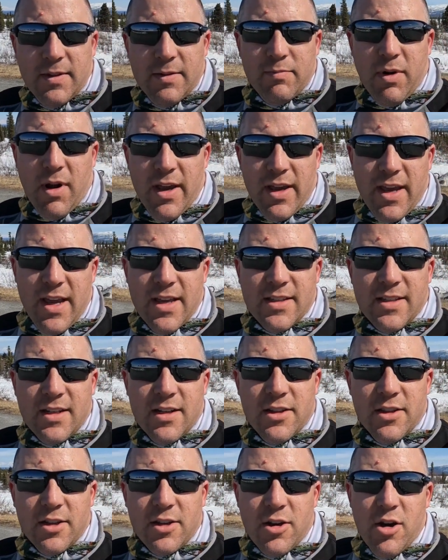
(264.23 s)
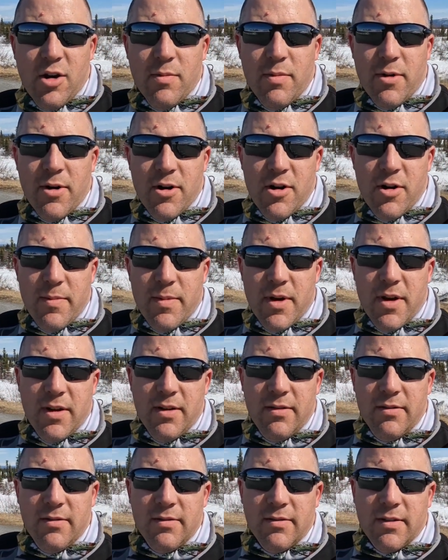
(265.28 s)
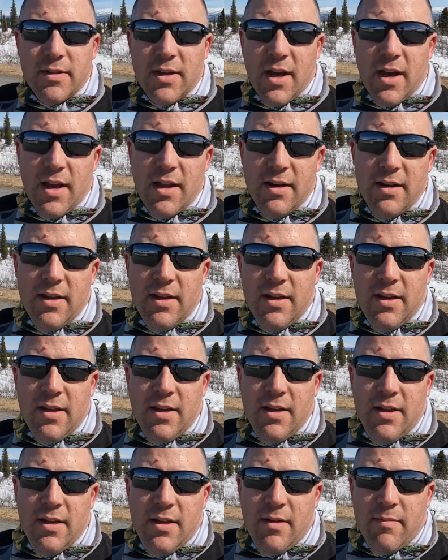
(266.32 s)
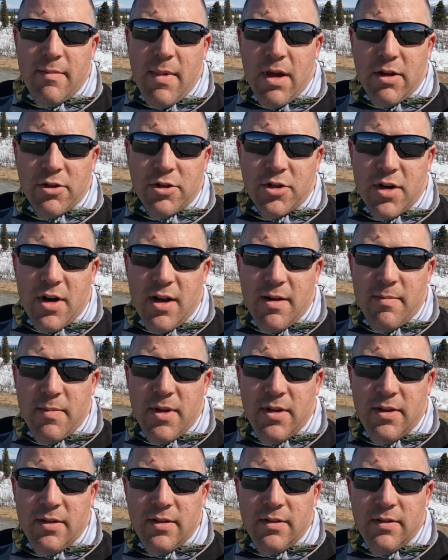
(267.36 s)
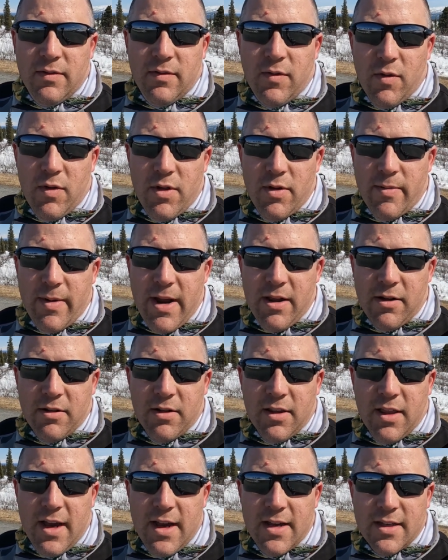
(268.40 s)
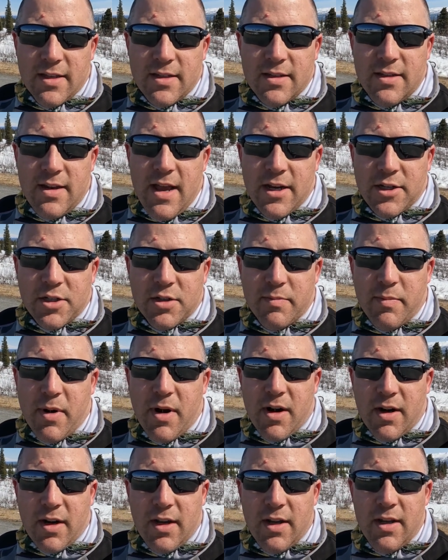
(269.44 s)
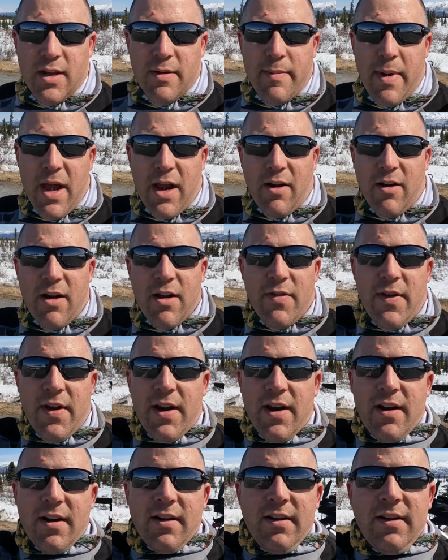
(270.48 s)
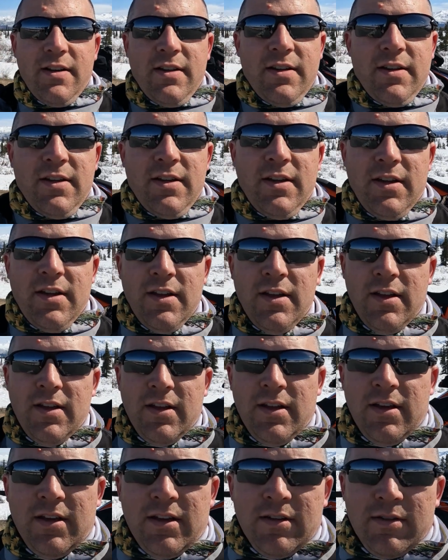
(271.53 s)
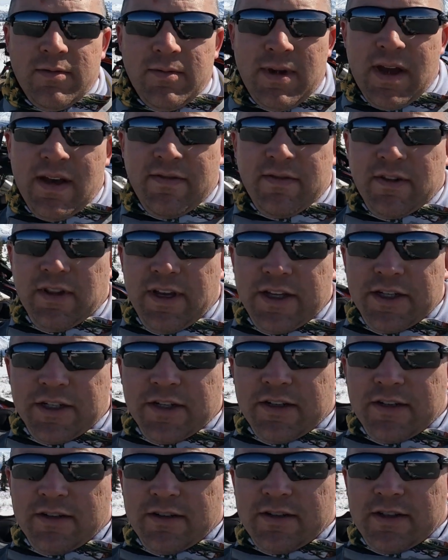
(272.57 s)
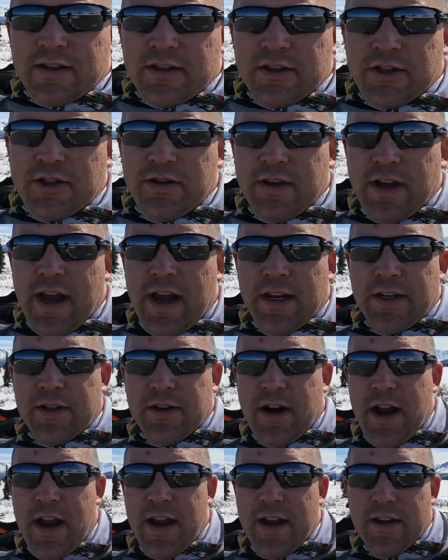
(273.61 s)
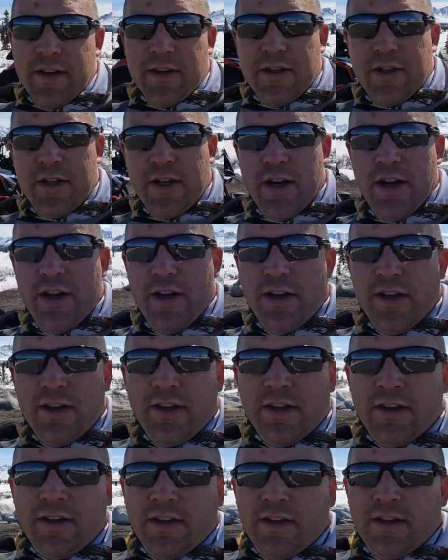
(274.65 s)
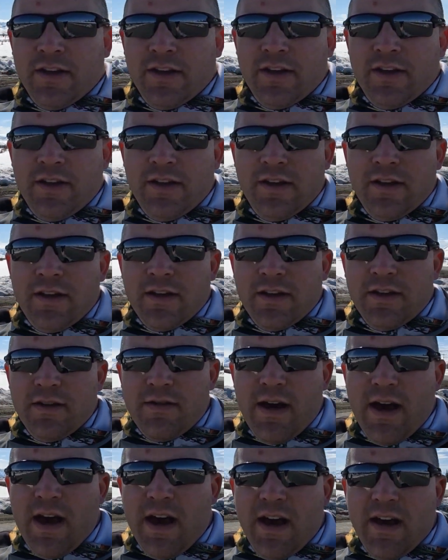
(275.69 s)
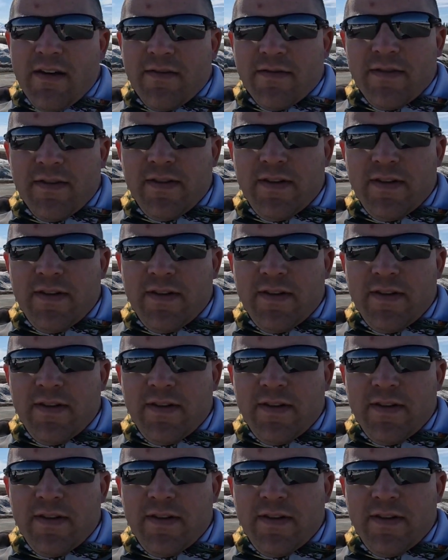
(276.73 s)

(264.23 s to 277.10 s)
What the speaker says: Probably can't see it on the GoPro, but got Mount Drum for the Wrangell Elias National Park in the background there. We have glaciers in the Chugach Range. You have,